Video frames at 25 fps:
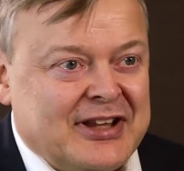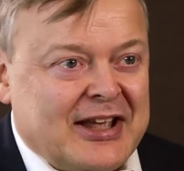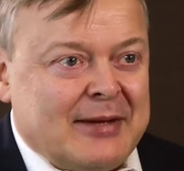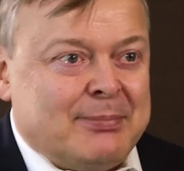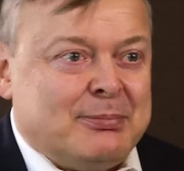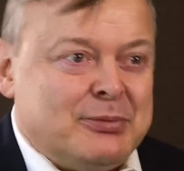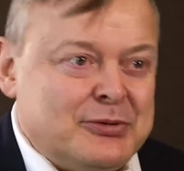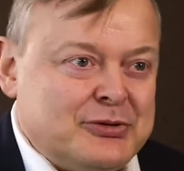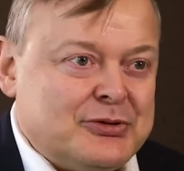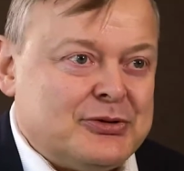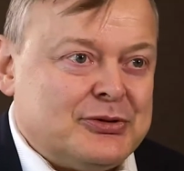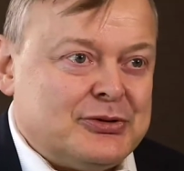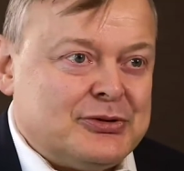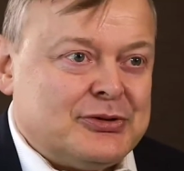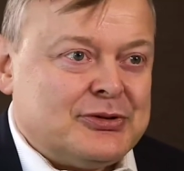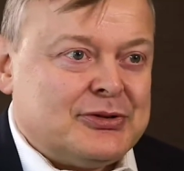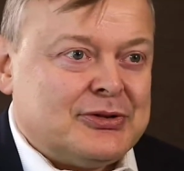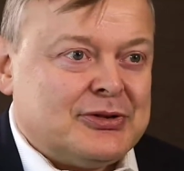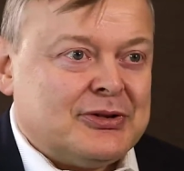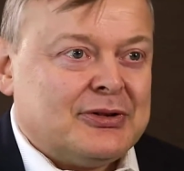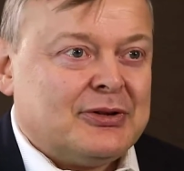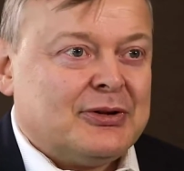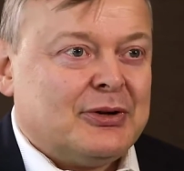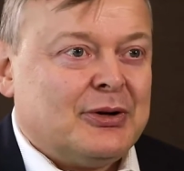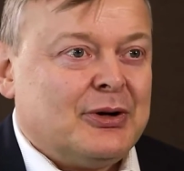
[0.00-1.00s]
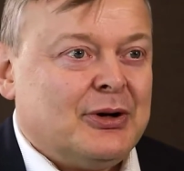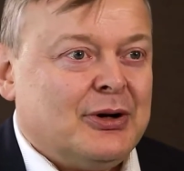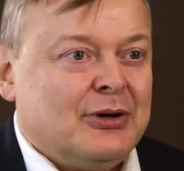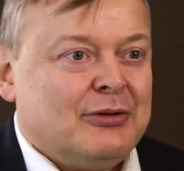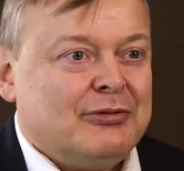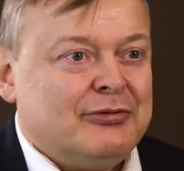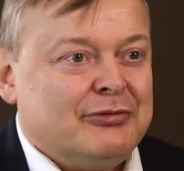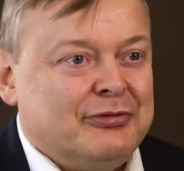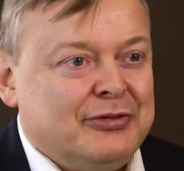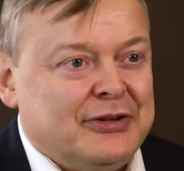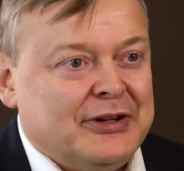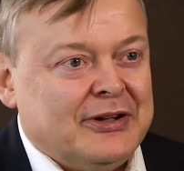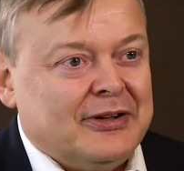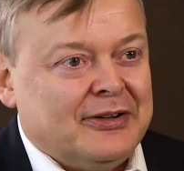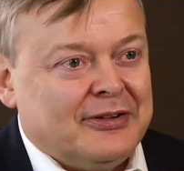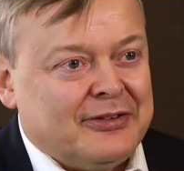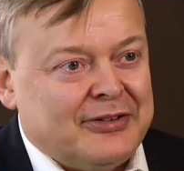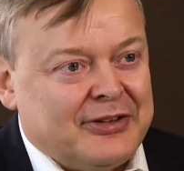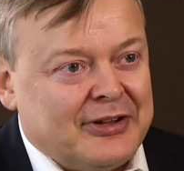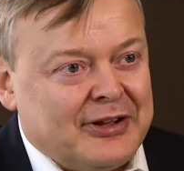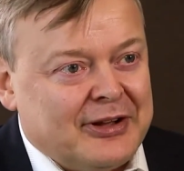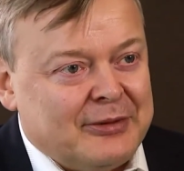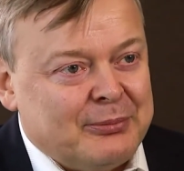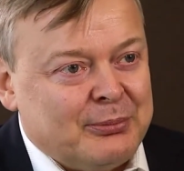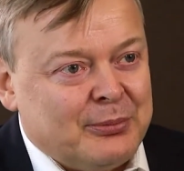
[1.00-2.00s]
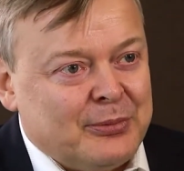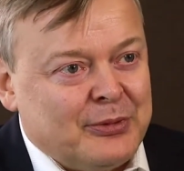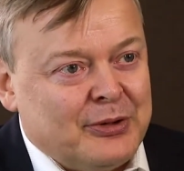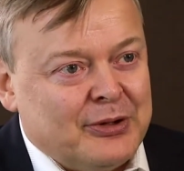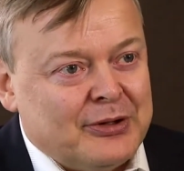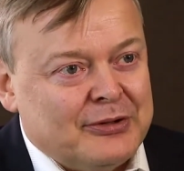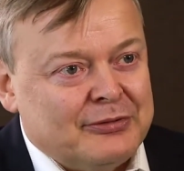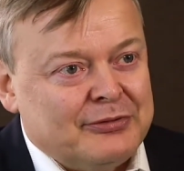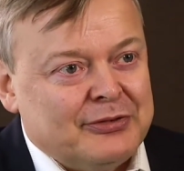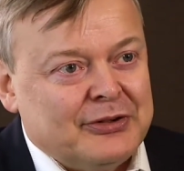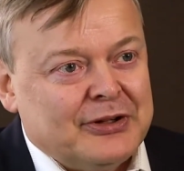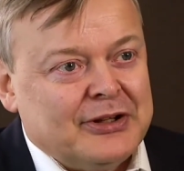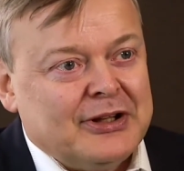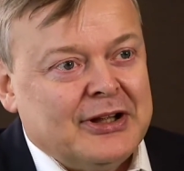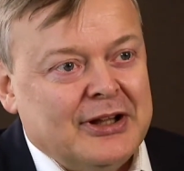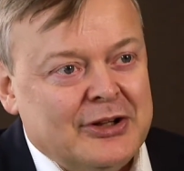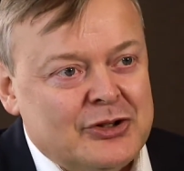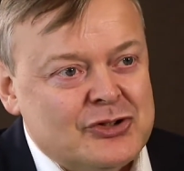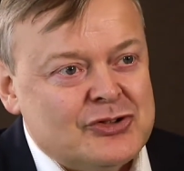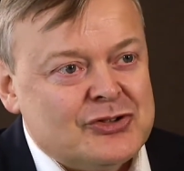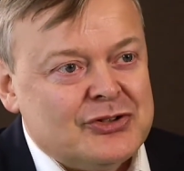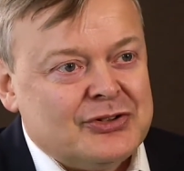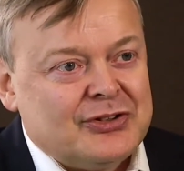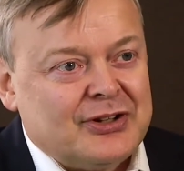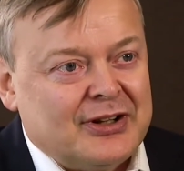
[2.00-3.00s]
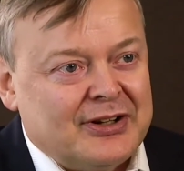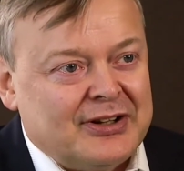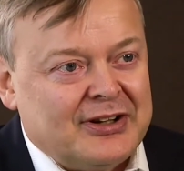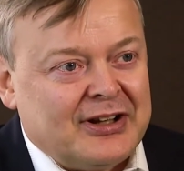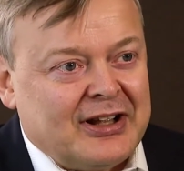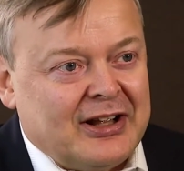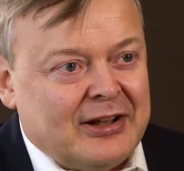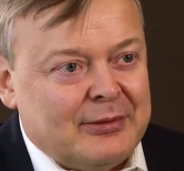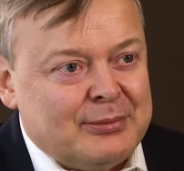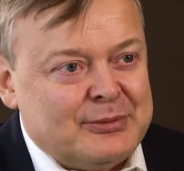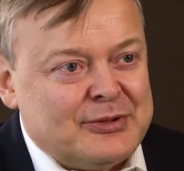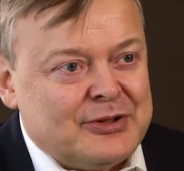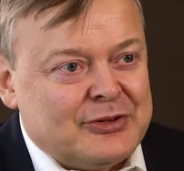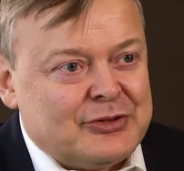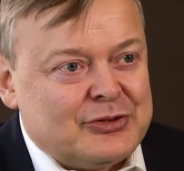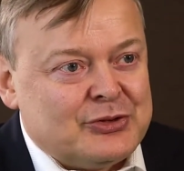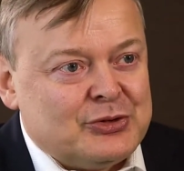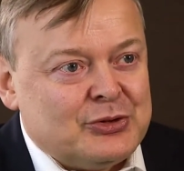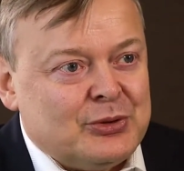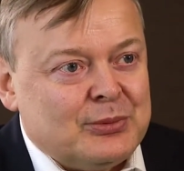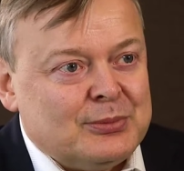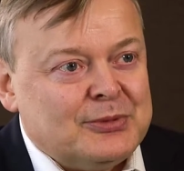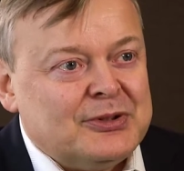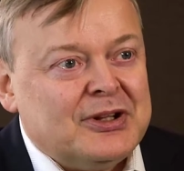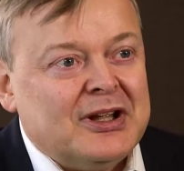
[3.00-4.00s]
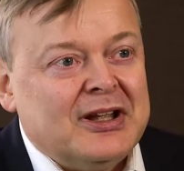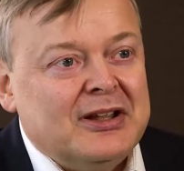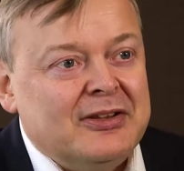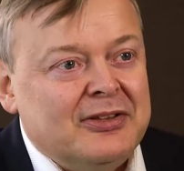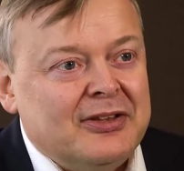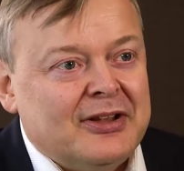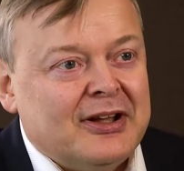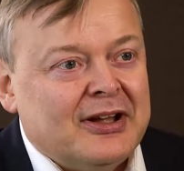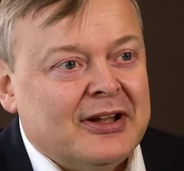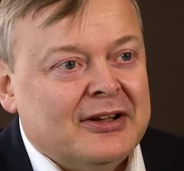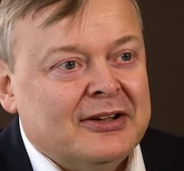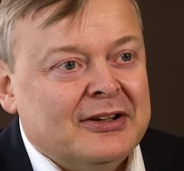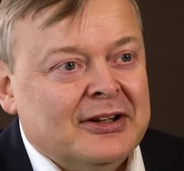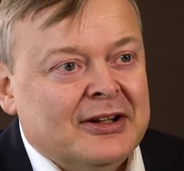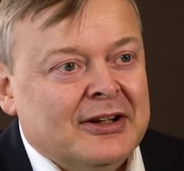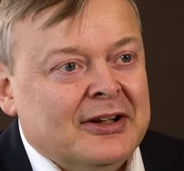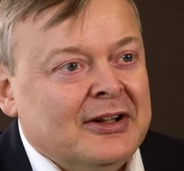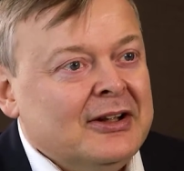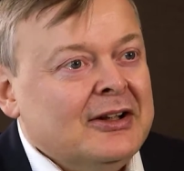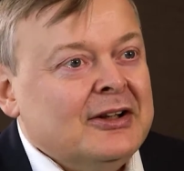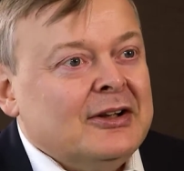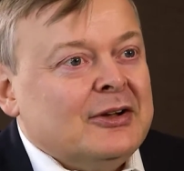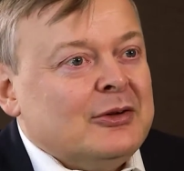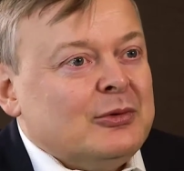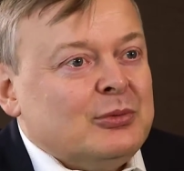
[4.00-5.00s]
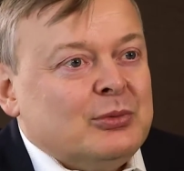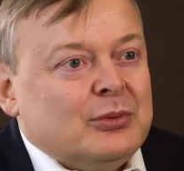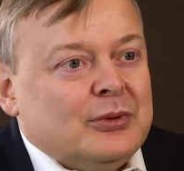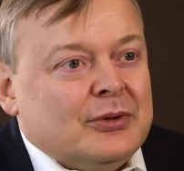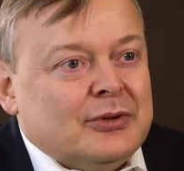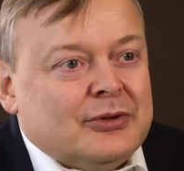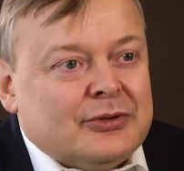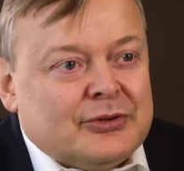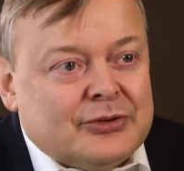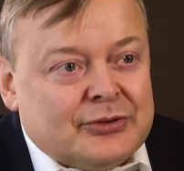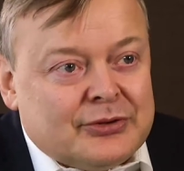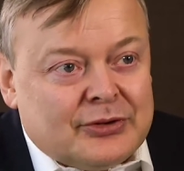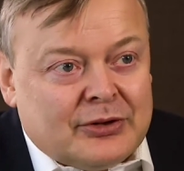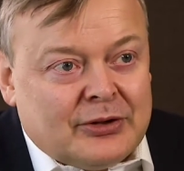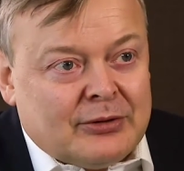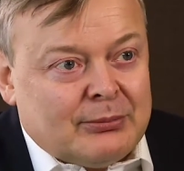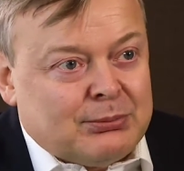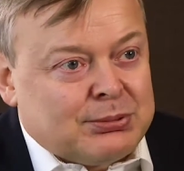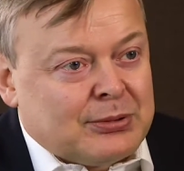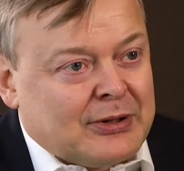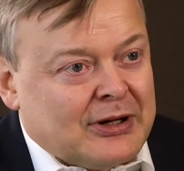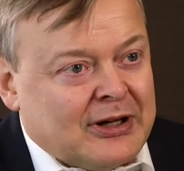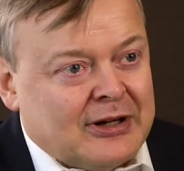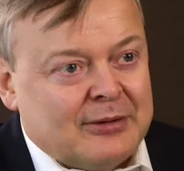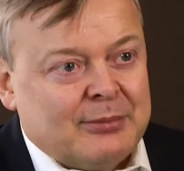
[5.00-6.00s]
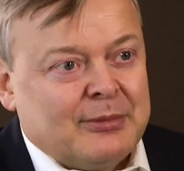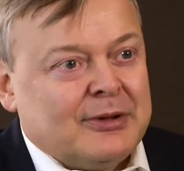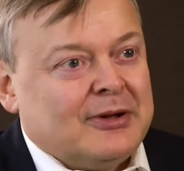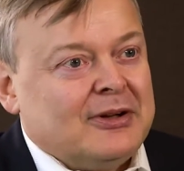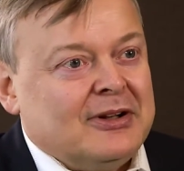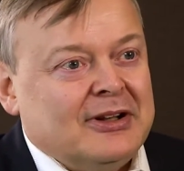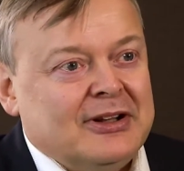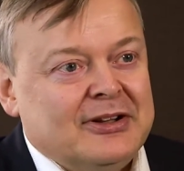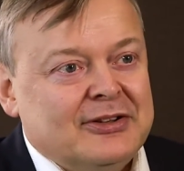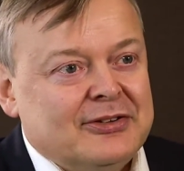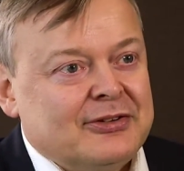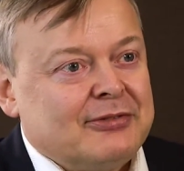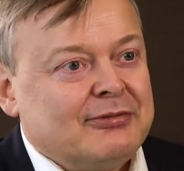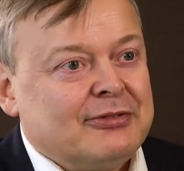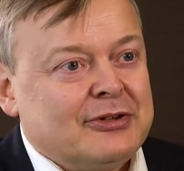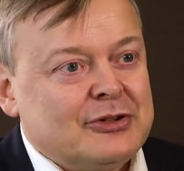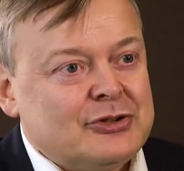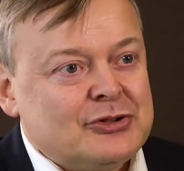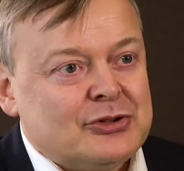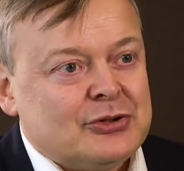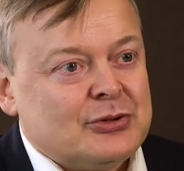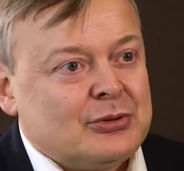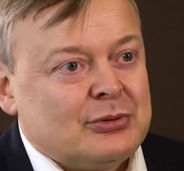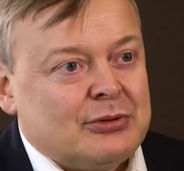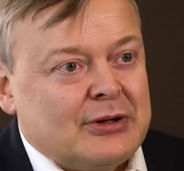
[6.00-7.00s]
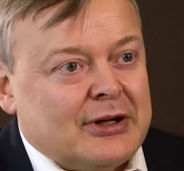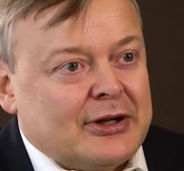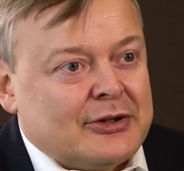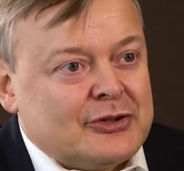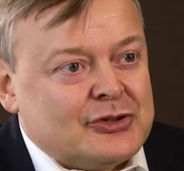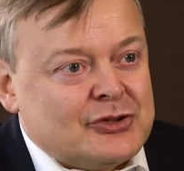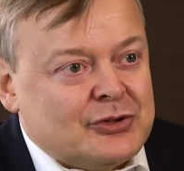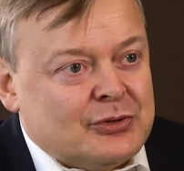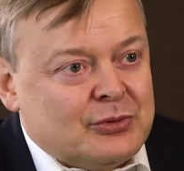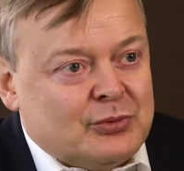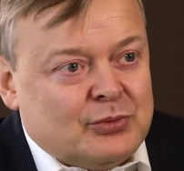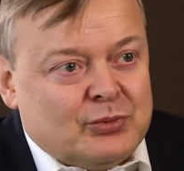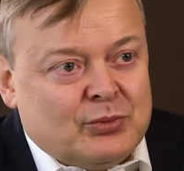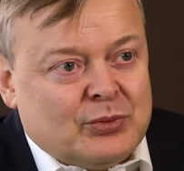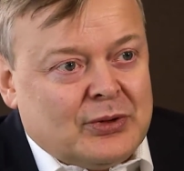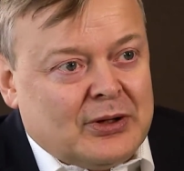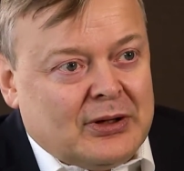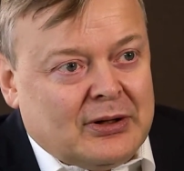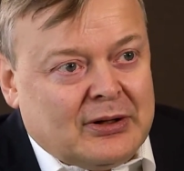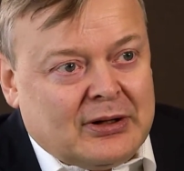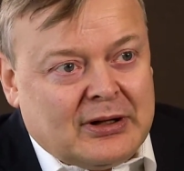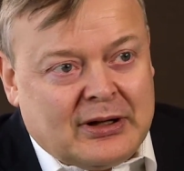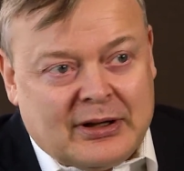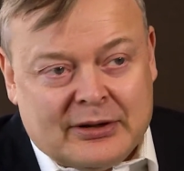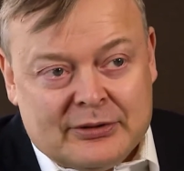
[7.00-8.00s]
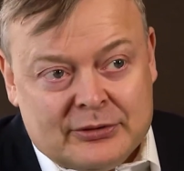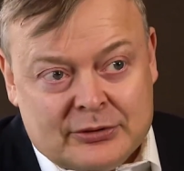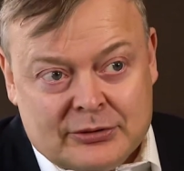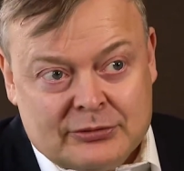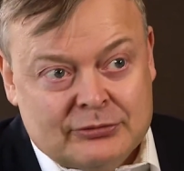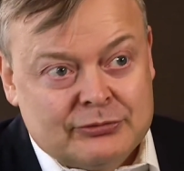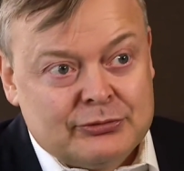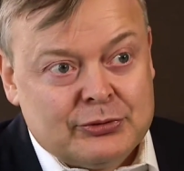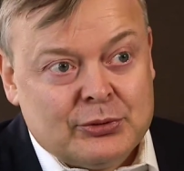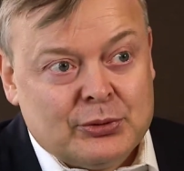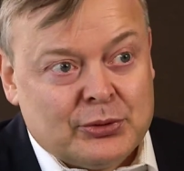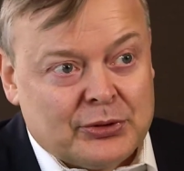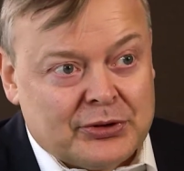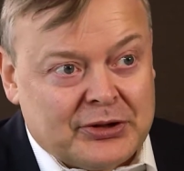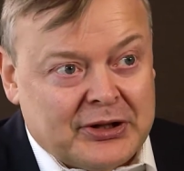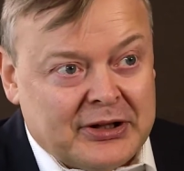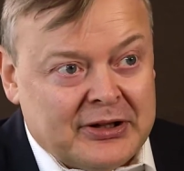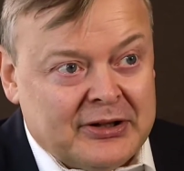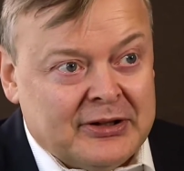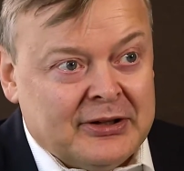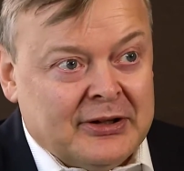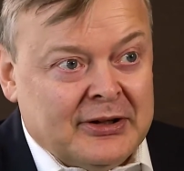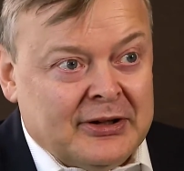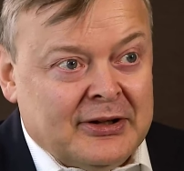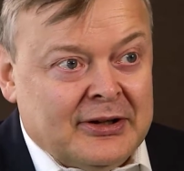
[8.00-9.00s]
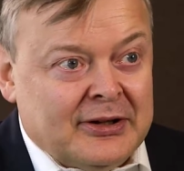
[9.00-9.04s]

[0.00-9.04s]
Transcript: depths of field, that modification that helps us to obtain that with a primary laser vision correction well under 40.